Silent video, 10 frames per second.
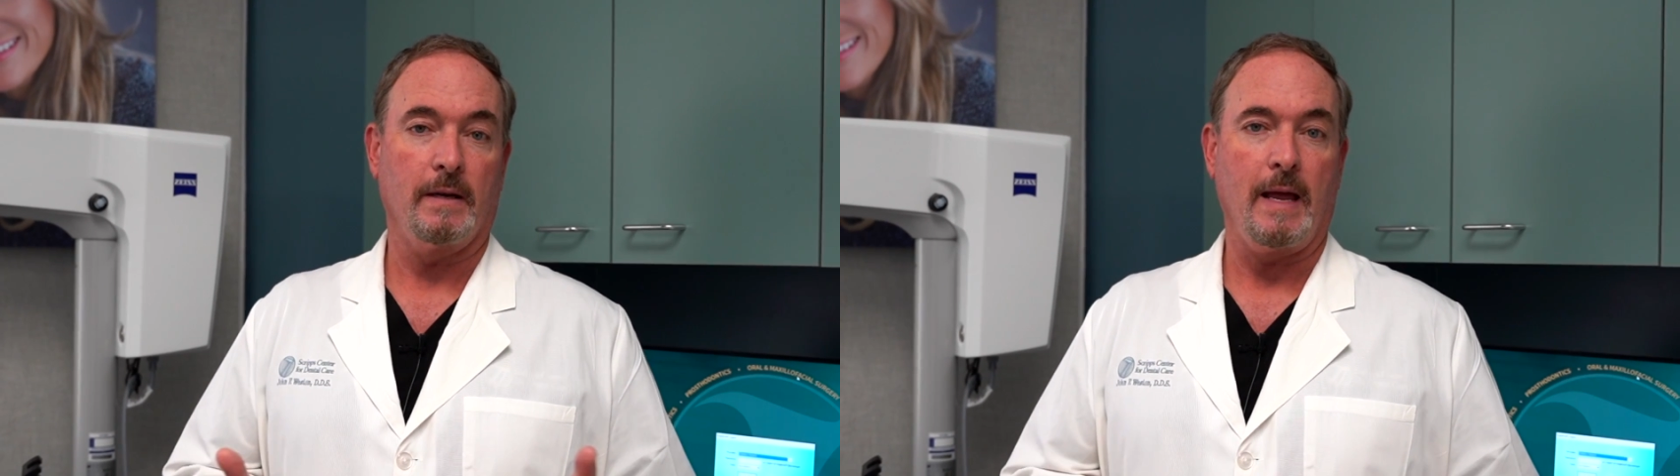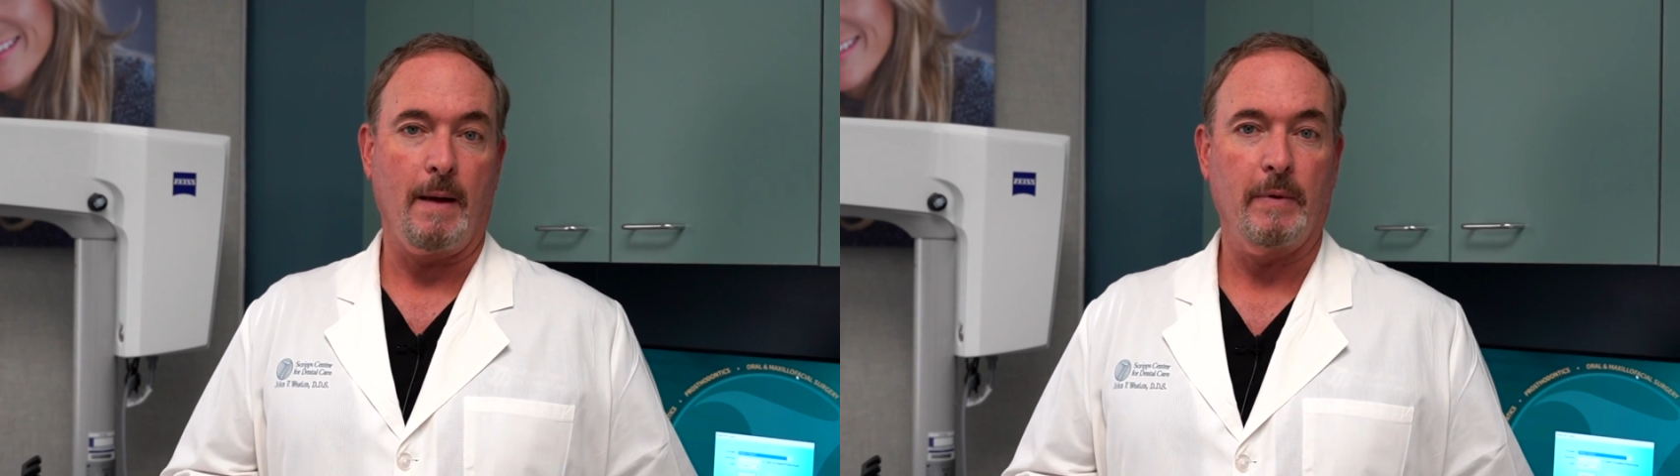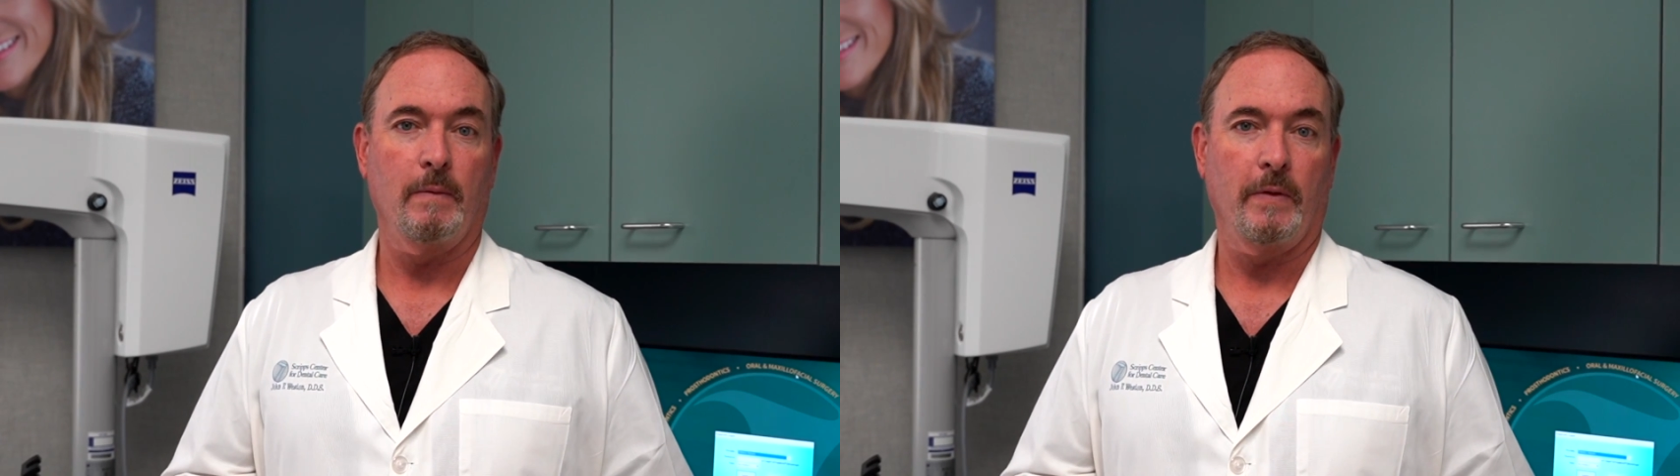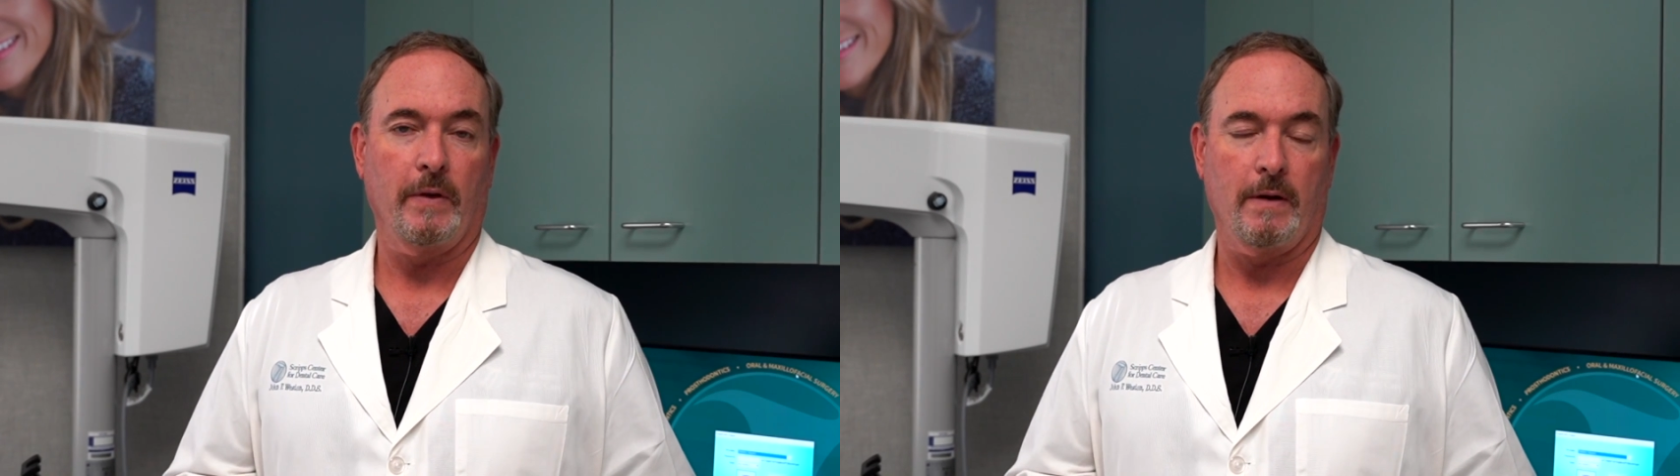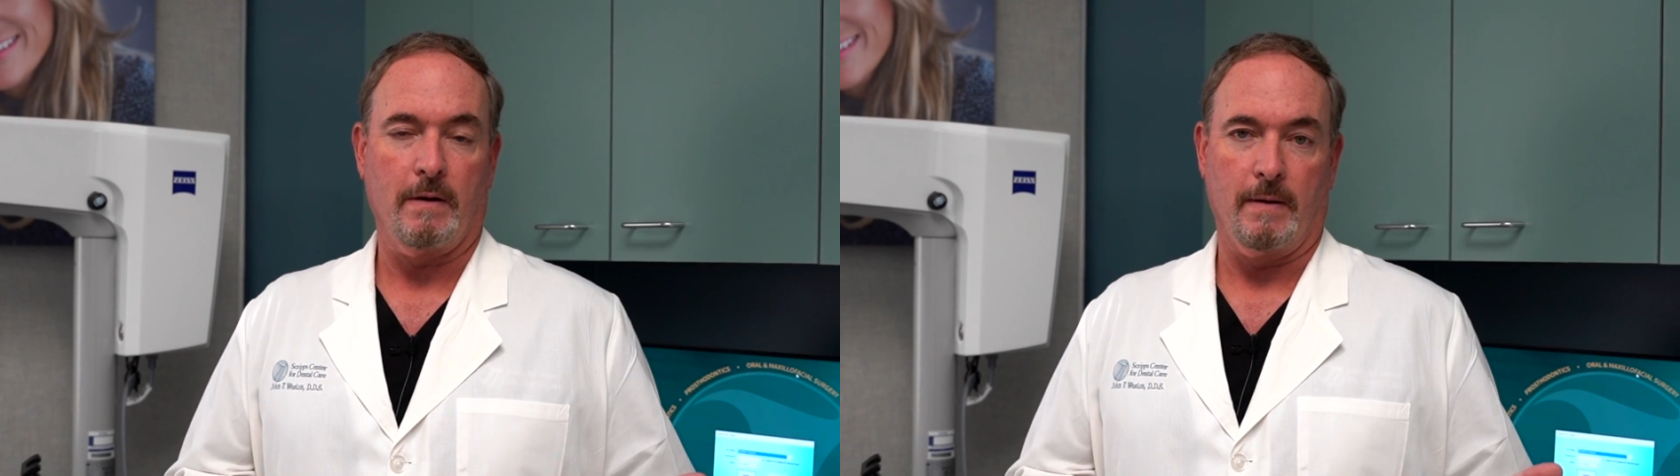unhappy with
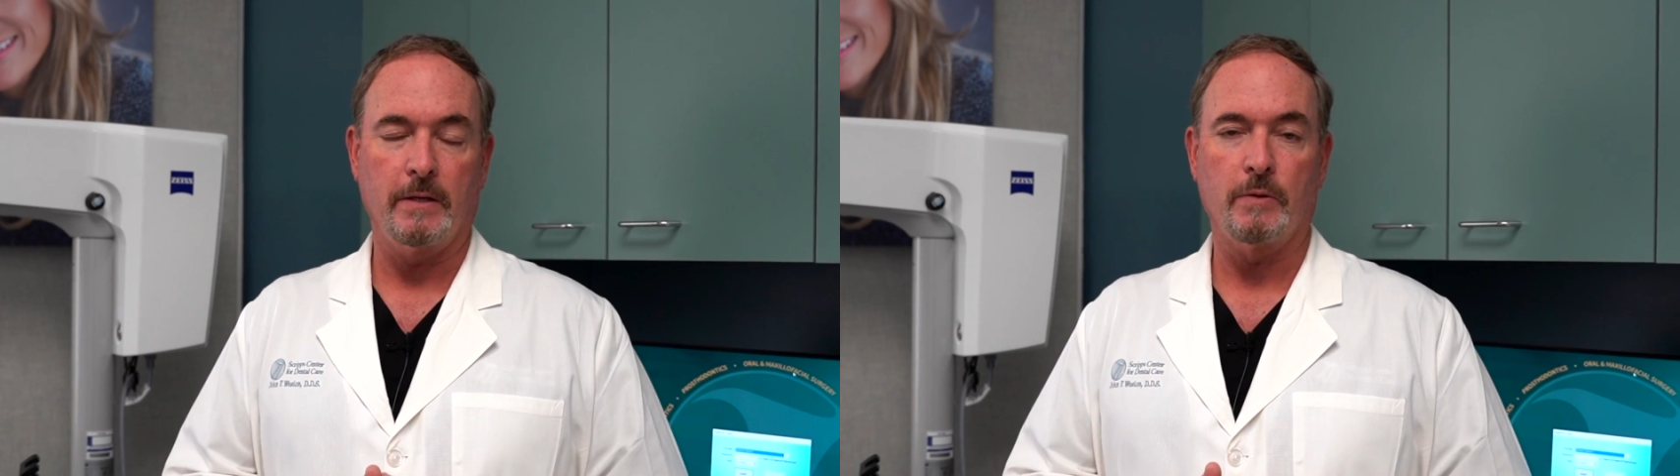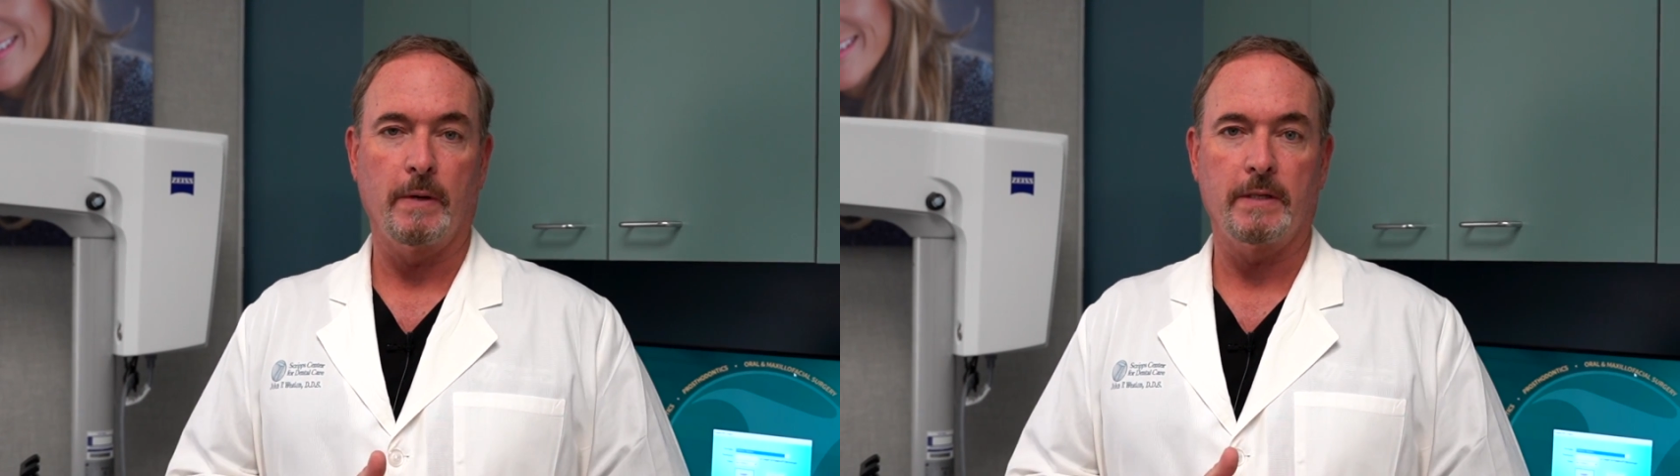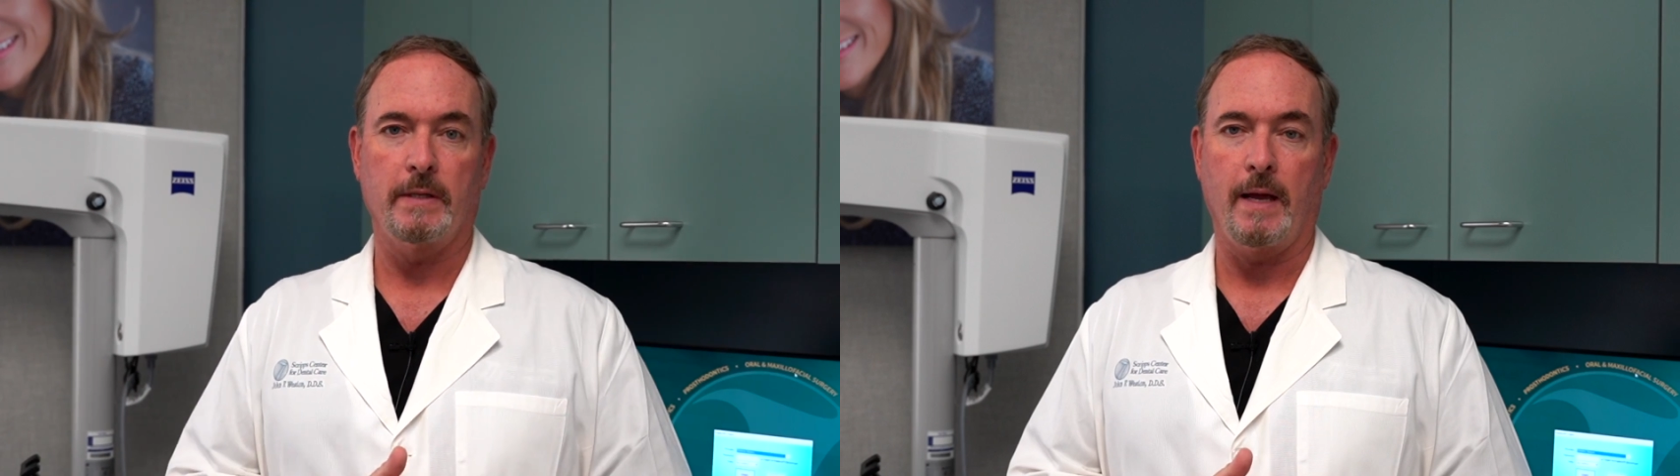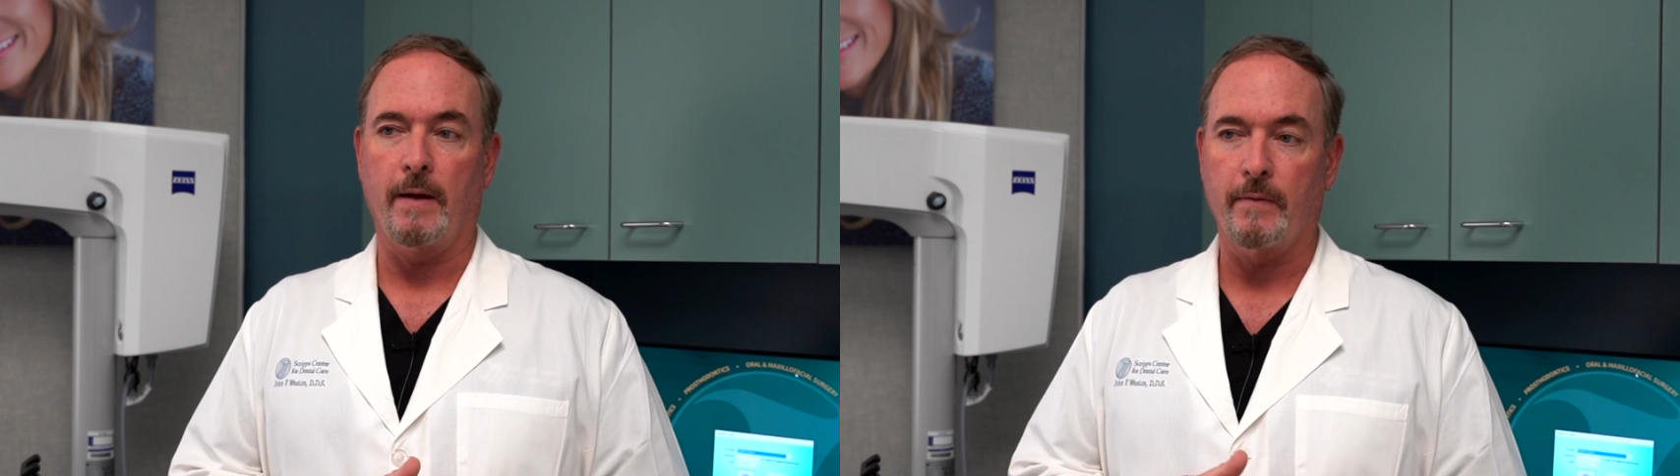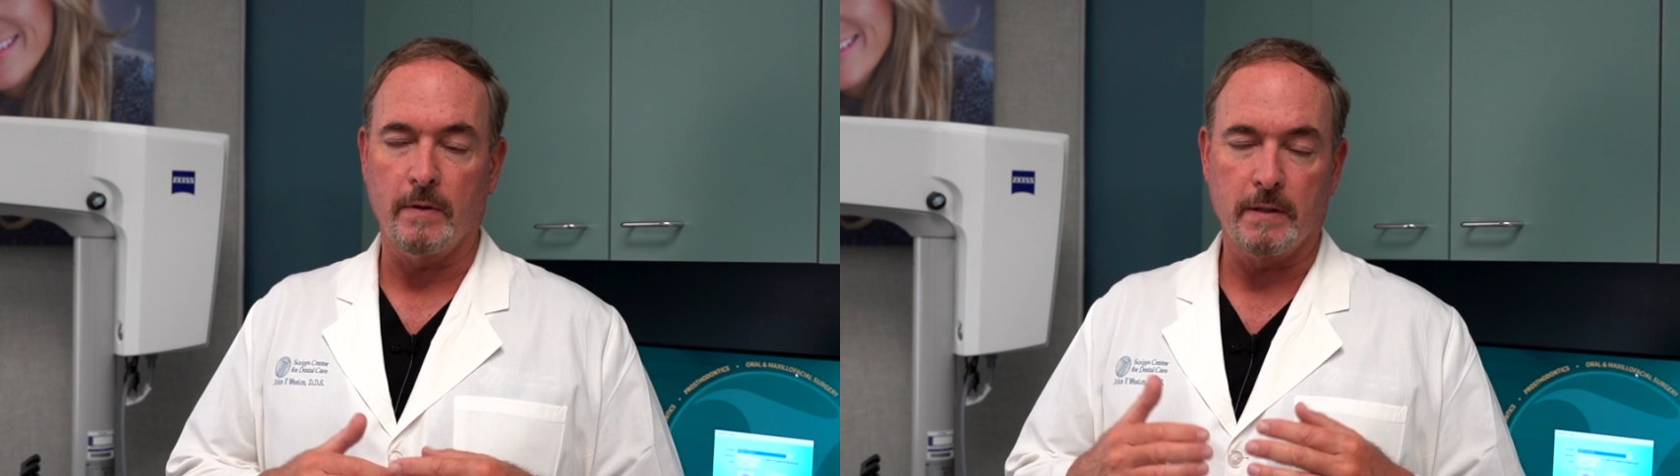the current situation they have. For